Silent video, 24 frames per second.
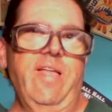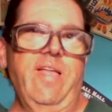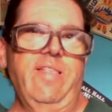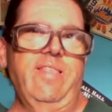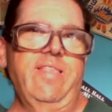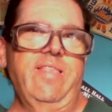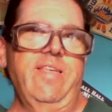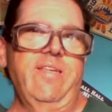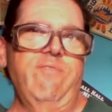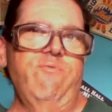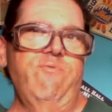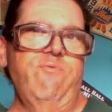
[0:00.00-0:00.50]

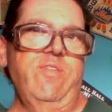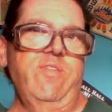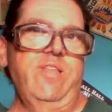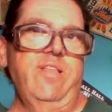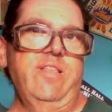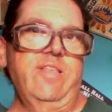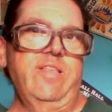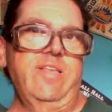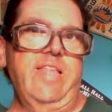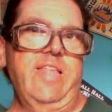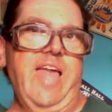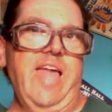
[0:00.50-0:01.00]

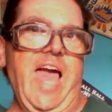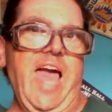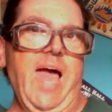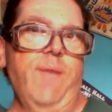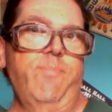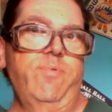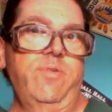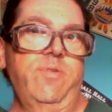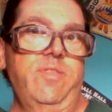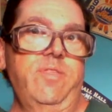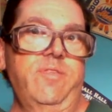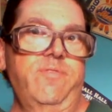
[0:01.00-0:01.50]
didn't
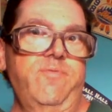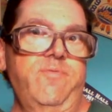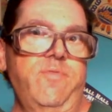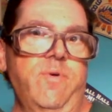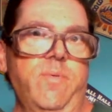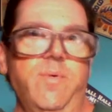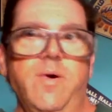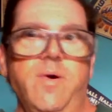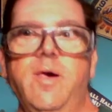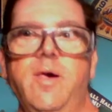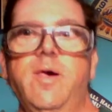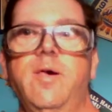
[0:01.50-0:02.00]
happen in this
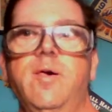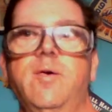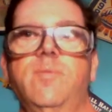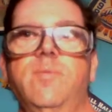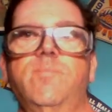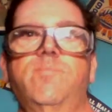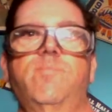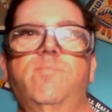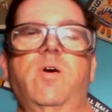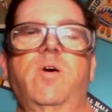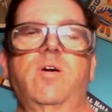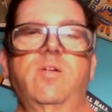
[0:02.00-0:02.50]
film,
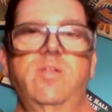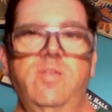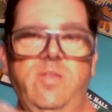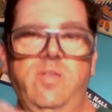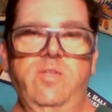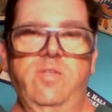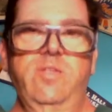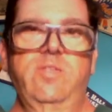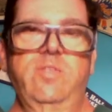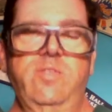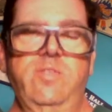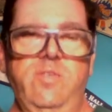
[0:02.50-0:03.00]
but
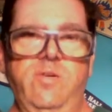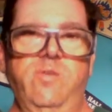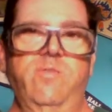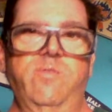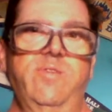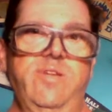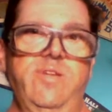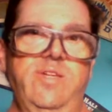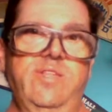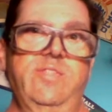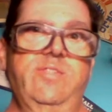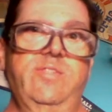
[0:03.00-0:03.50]

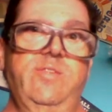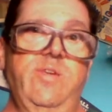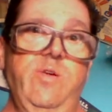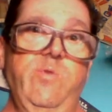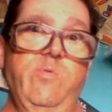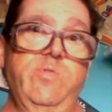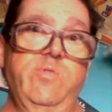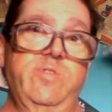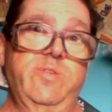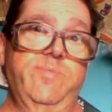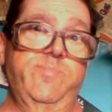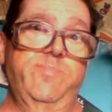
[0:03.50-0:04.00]
it
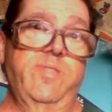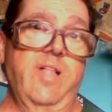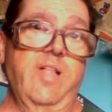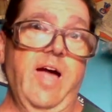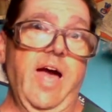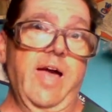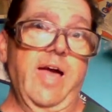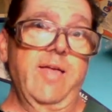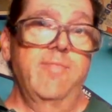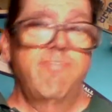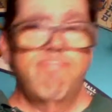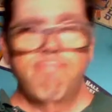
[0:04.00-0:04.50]
was
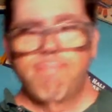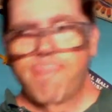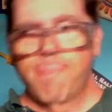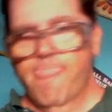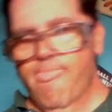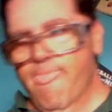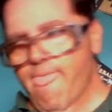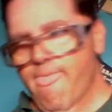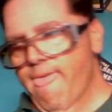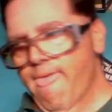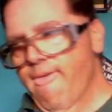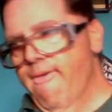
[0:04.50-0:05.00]
implied,
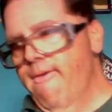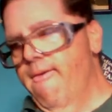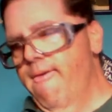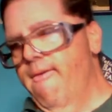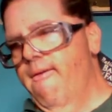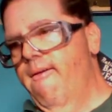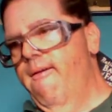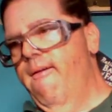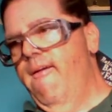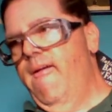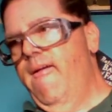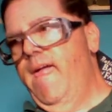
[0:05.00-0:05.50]

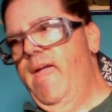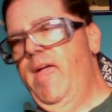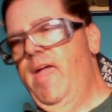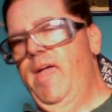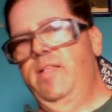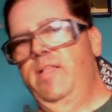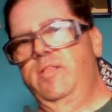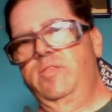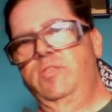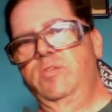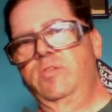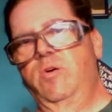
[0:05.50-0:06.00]

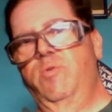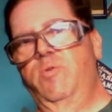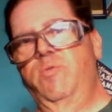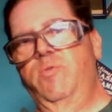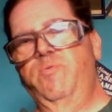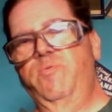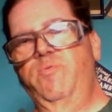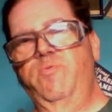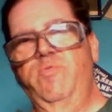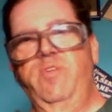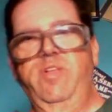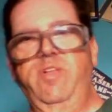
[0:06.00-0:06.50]
and
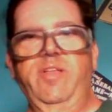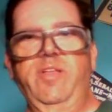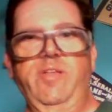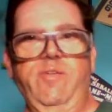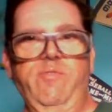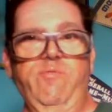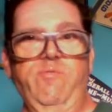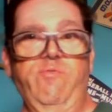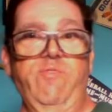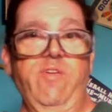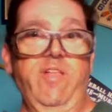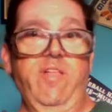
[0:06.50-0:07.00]
so it
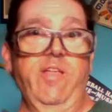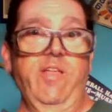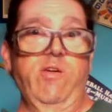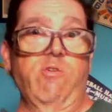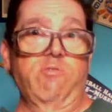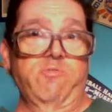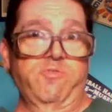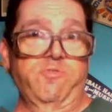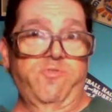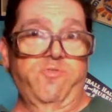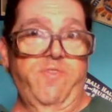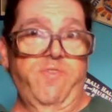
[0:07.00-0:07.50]
really
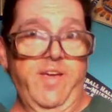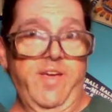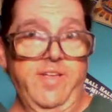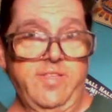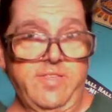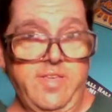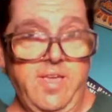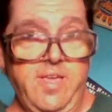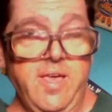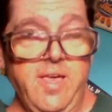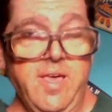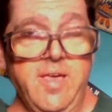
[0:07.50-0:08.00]
goes
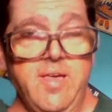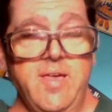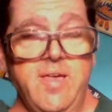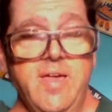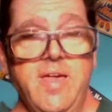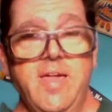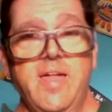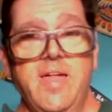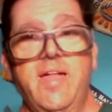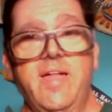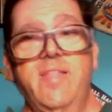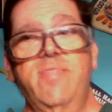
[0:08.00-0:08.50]
crazy,
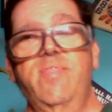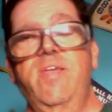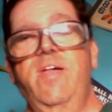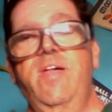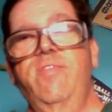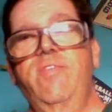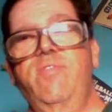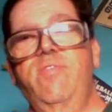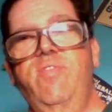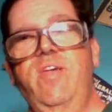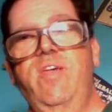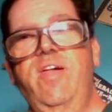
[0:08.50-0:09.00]
and
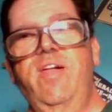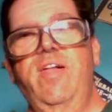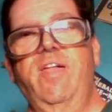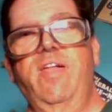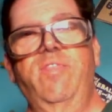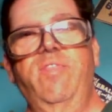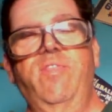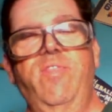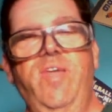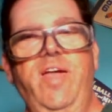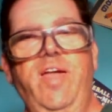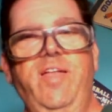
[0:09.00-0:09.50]

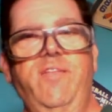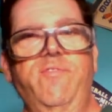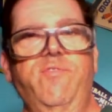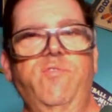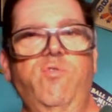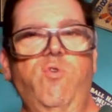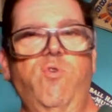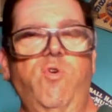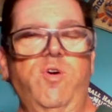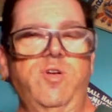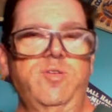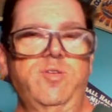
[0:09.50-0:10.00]
then of
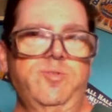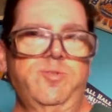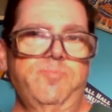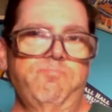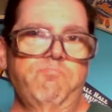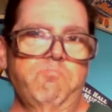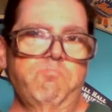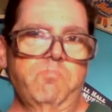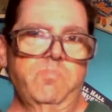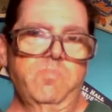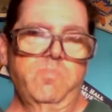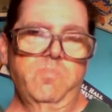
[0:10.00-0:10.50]
course,
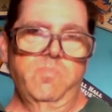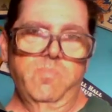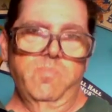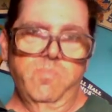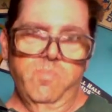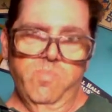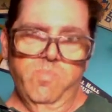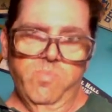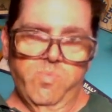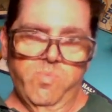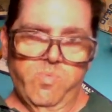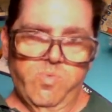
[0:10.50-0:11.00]

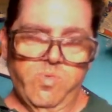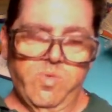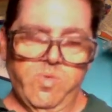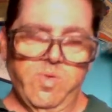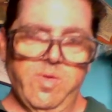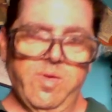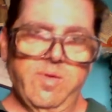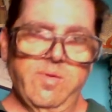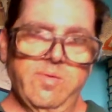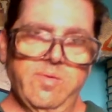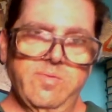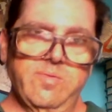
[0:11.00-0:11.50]

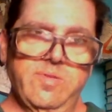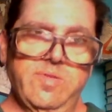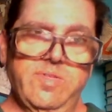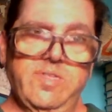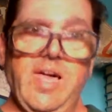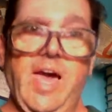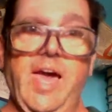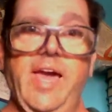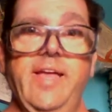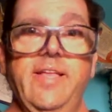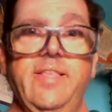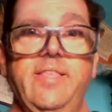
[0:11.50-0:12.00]
the
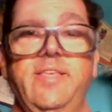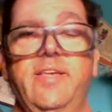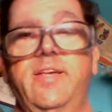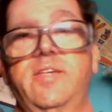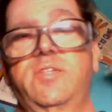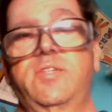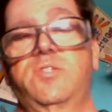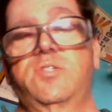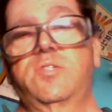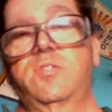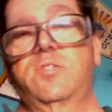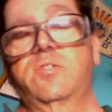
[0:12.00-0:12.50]

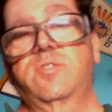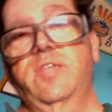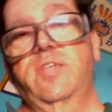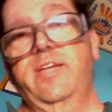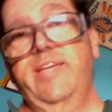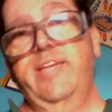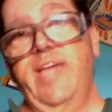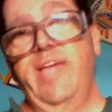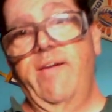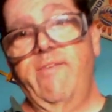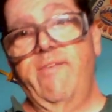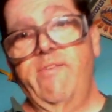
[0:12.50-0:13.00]
scientists
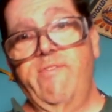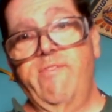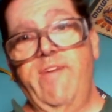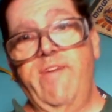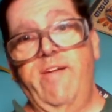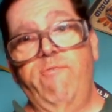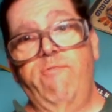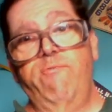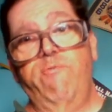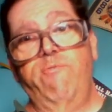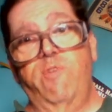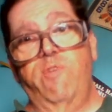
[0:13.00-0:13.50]
that Cary
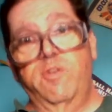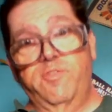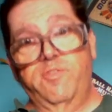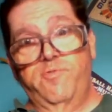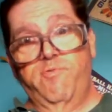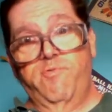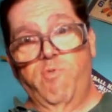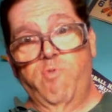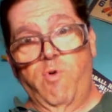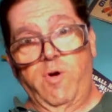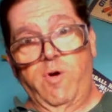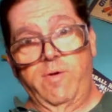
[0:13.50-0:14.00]
Grant works
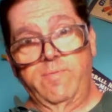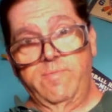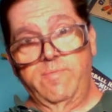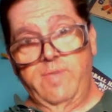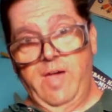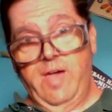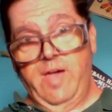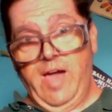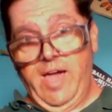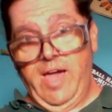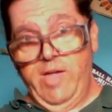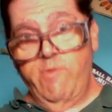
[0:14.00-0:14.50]
for,
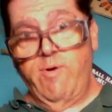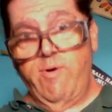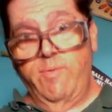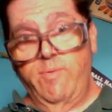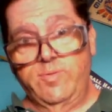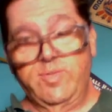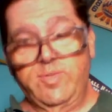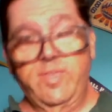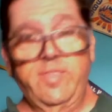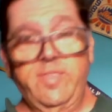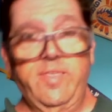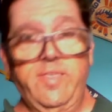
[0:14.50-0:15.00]
the higher
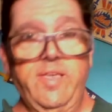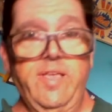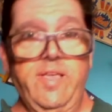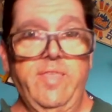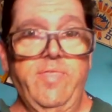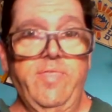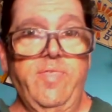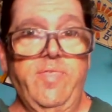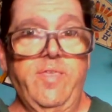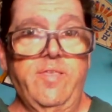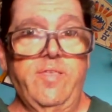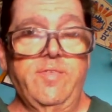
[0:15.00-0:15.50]
ups
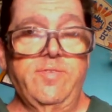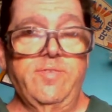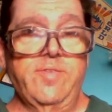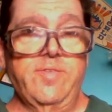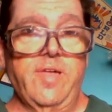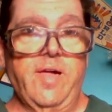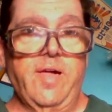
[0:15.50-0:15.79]
in this